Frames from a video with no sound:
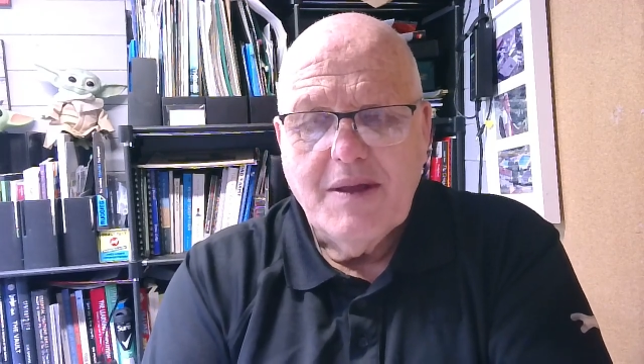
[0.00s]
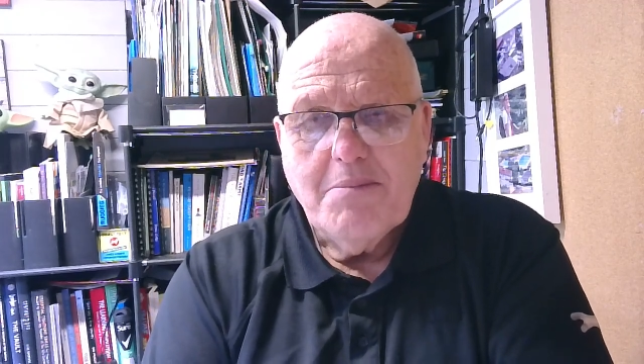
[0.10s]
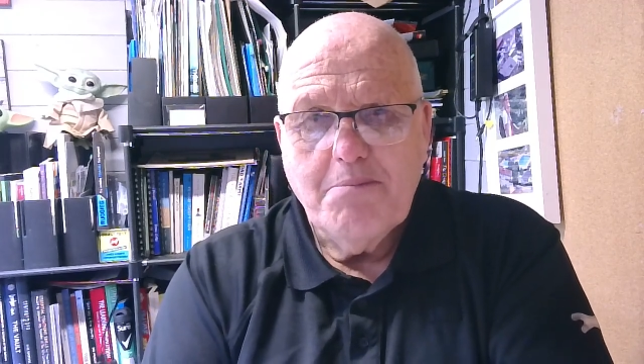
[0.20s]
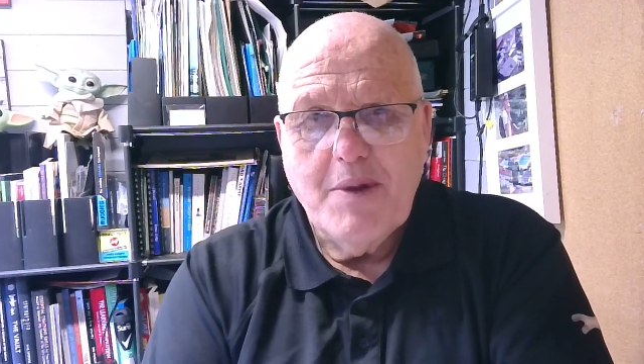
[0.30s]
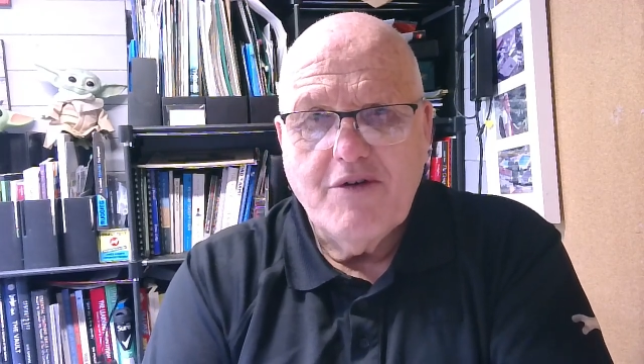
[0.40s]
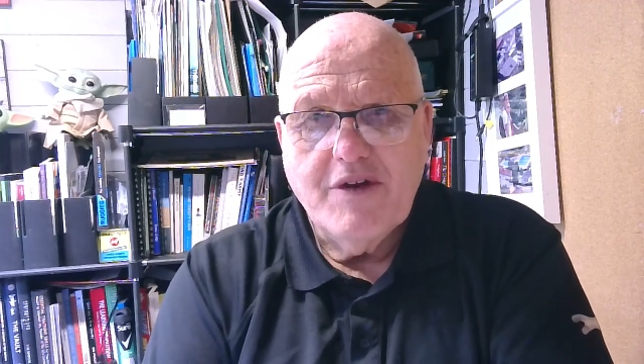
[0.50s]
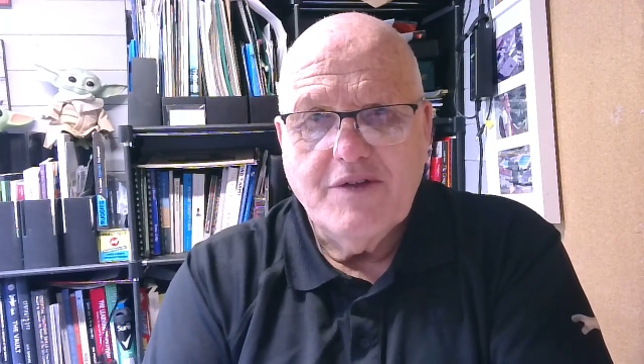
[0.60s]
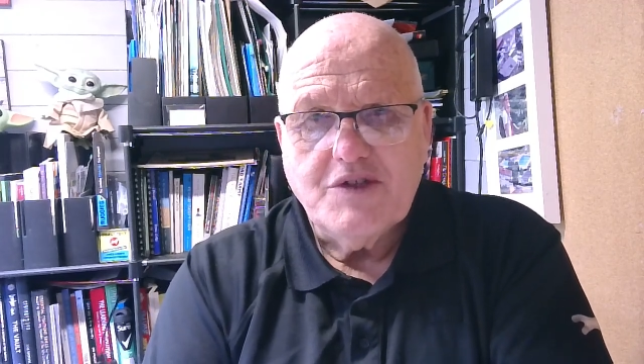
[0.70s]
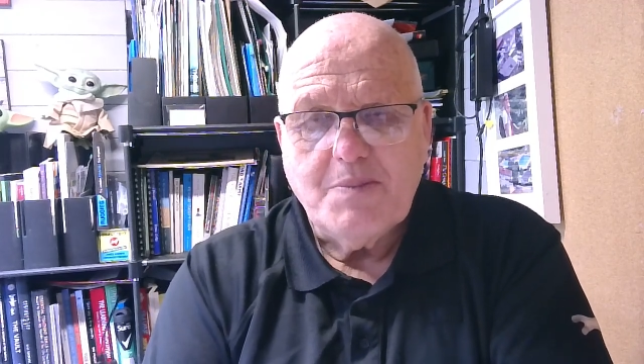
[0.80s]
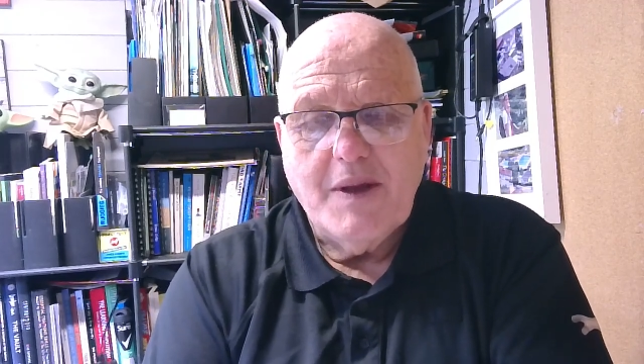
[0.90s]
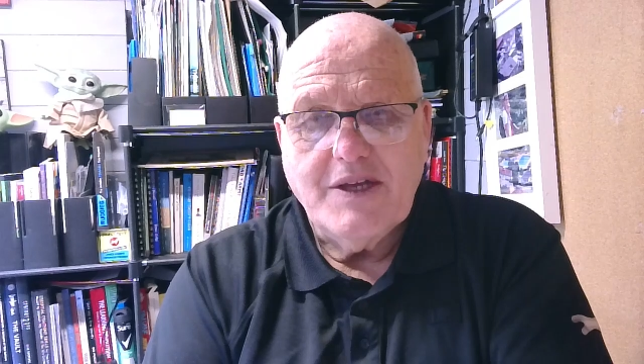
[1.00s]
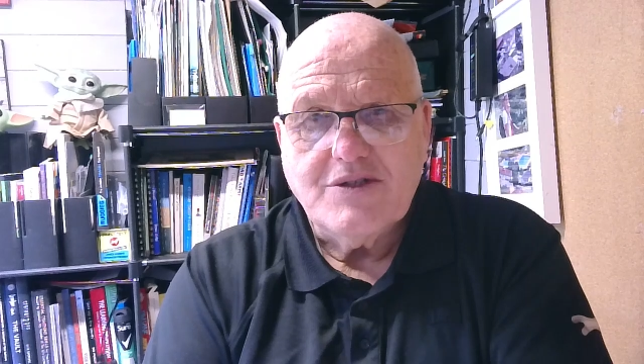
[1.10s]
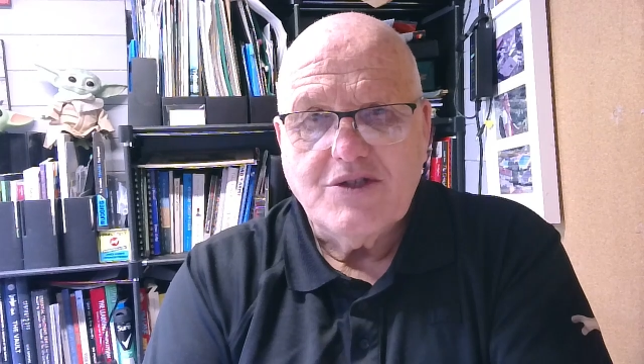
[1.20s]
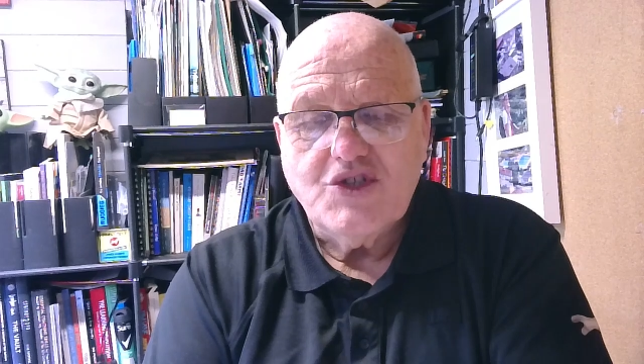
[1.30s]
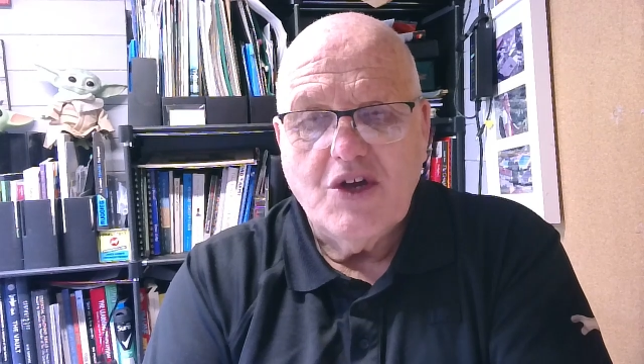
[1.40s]
mirror in space
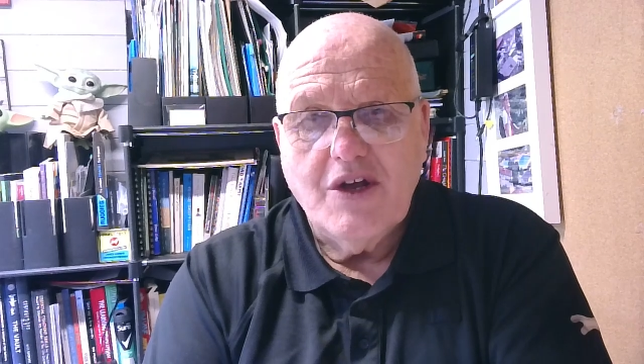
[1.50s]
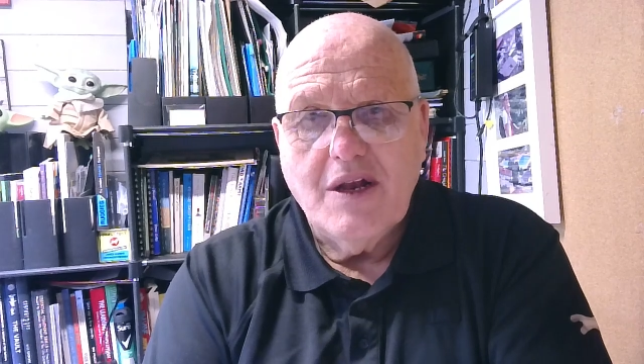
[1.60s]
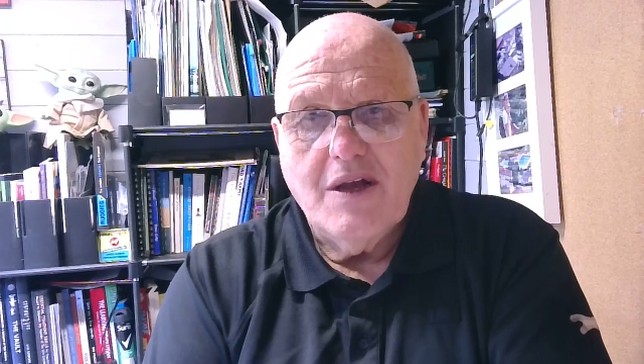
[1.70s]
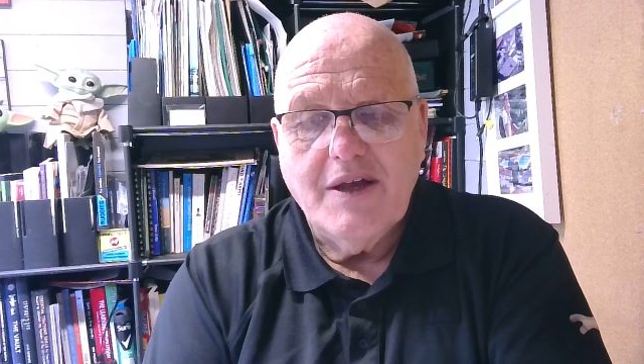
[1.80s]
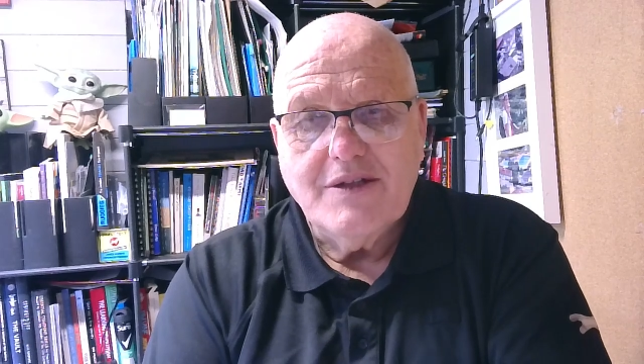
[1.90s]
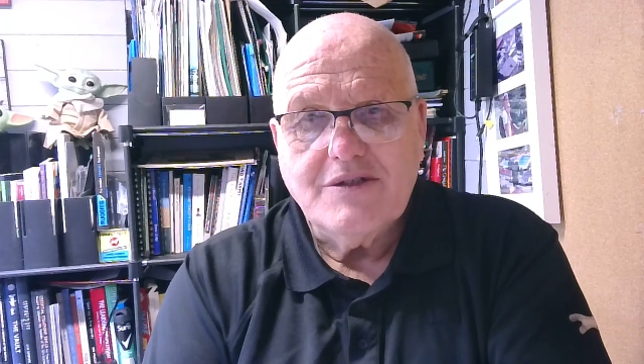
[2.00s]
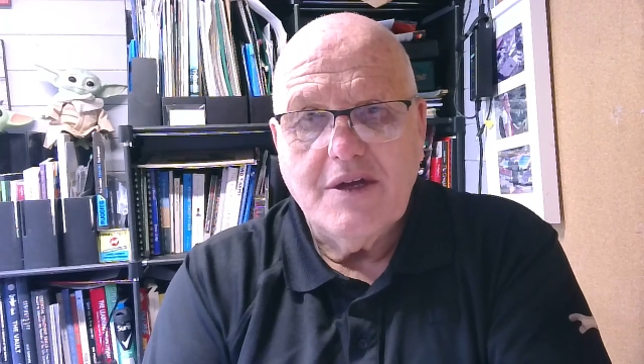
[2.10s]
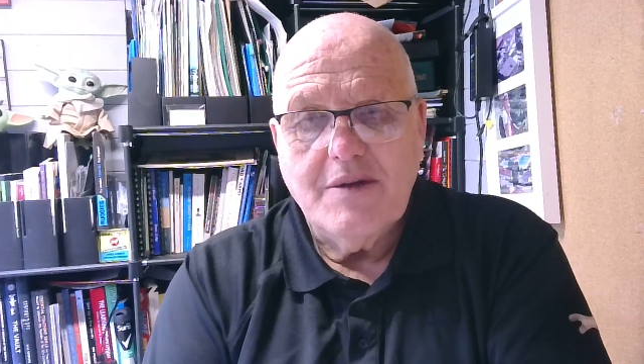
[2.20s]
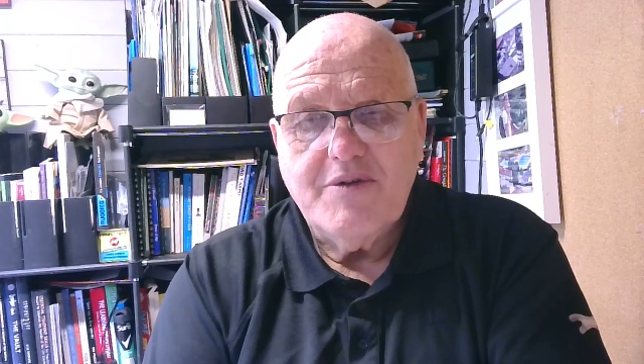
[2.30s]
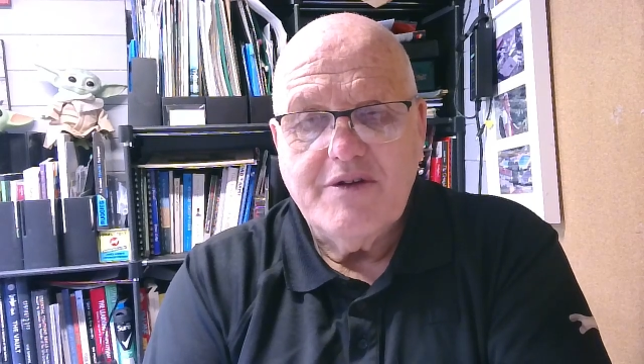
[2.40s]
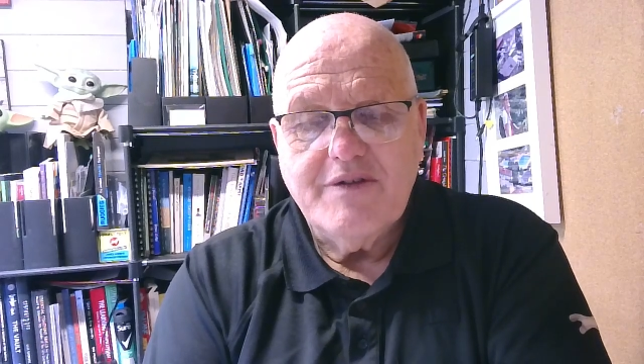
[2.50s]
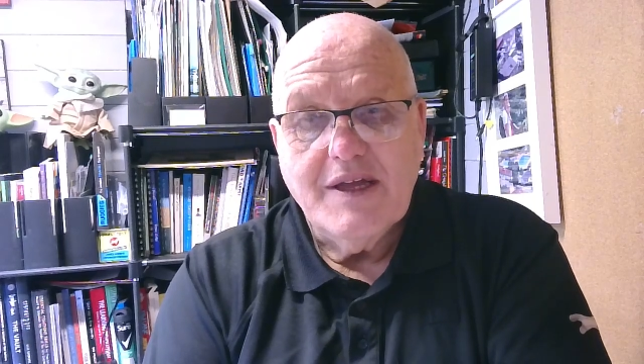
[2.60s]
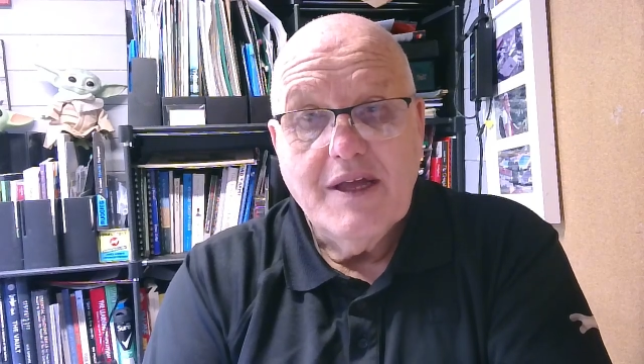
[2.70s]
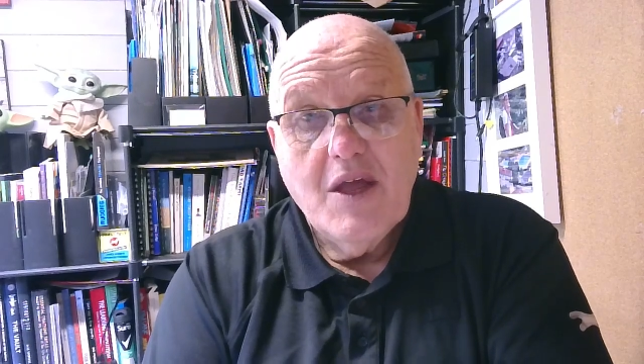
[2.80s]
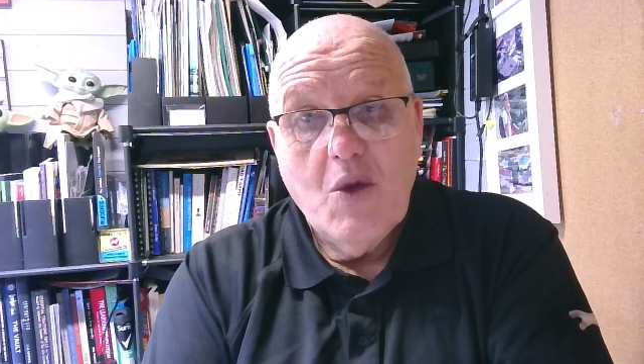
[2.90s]
to shine light in Siberia.
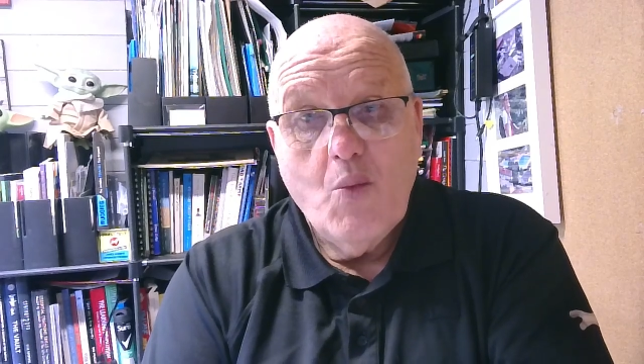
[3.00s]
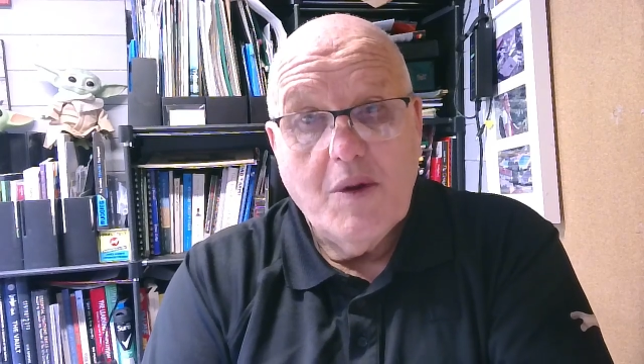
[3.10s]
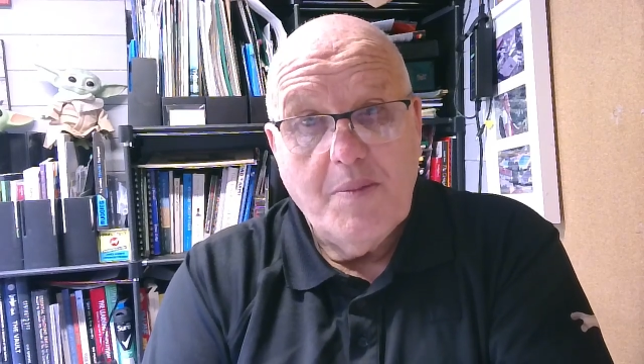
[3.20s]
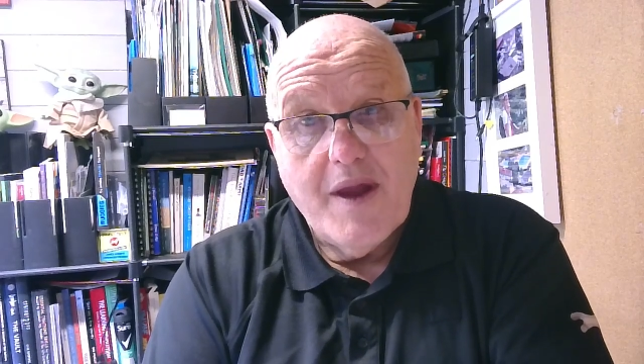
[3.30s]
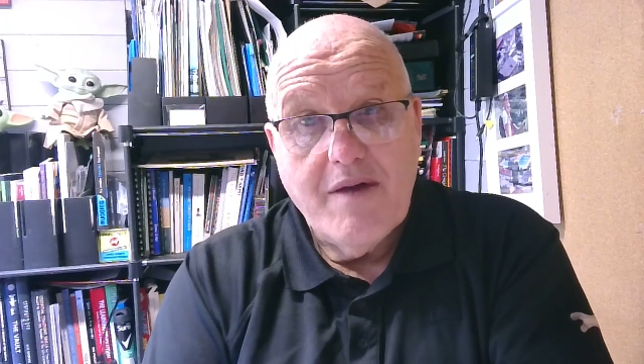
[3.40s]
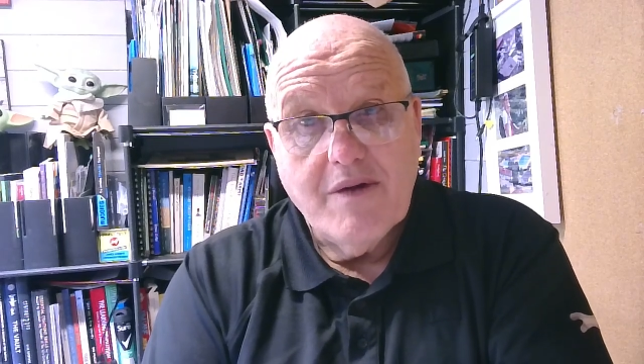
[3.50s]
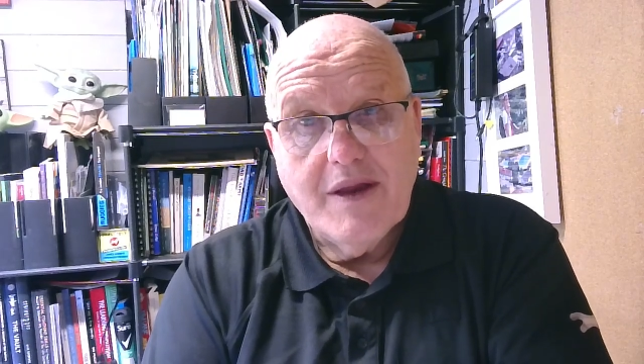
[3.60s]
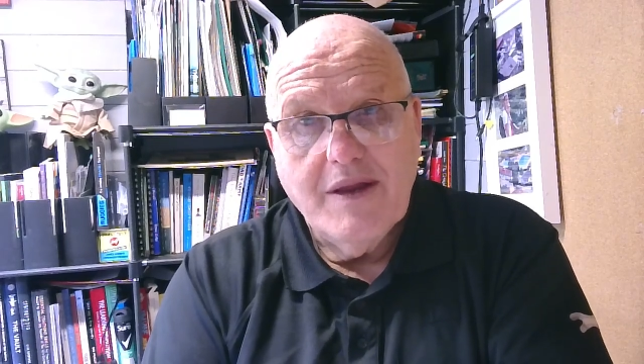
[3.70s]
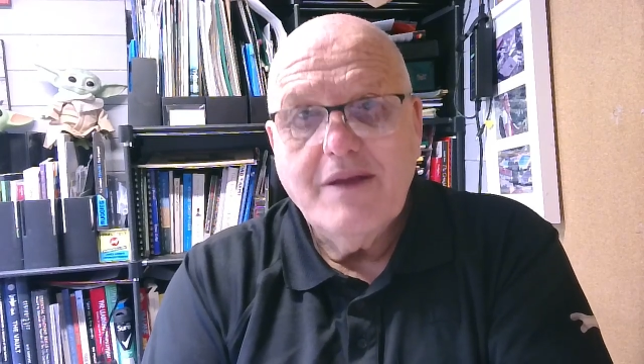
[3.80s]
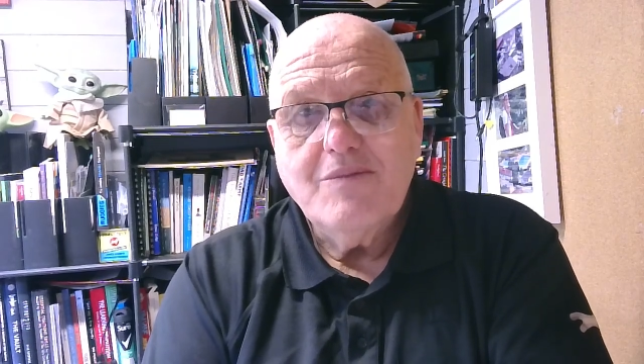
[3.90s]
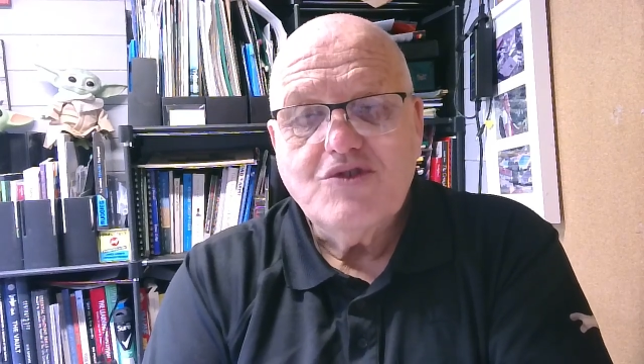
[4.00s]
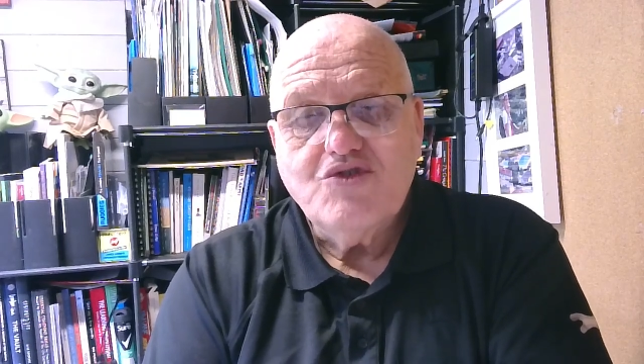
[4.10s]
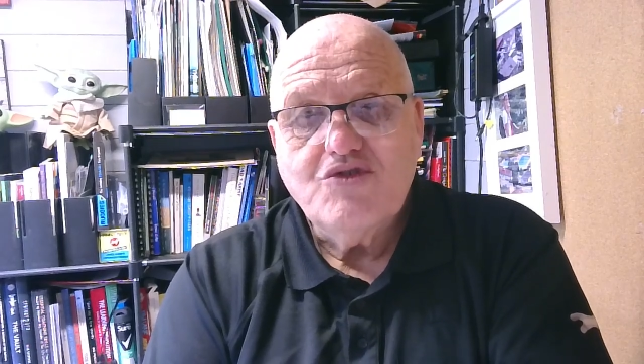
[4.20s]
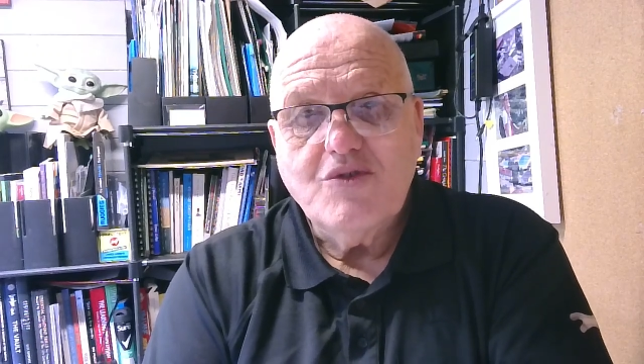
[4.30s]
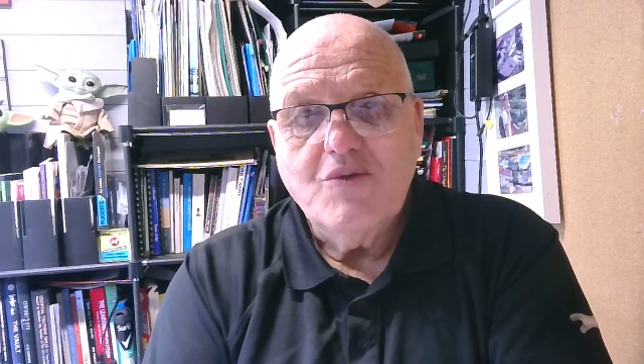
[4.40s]
Well, apparently it was
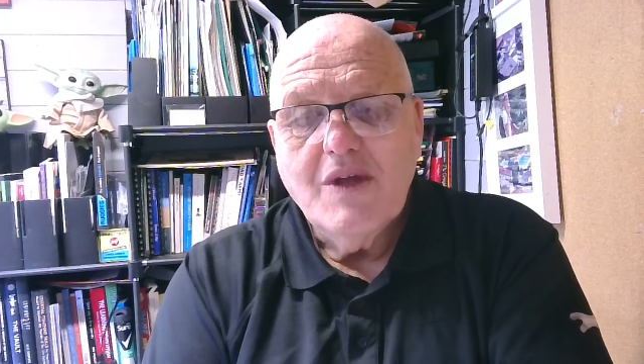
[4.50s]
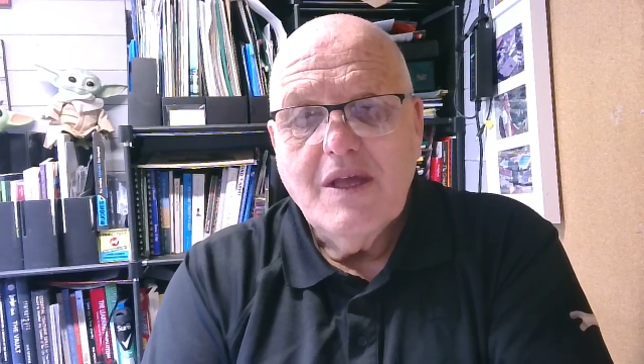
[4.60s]
true.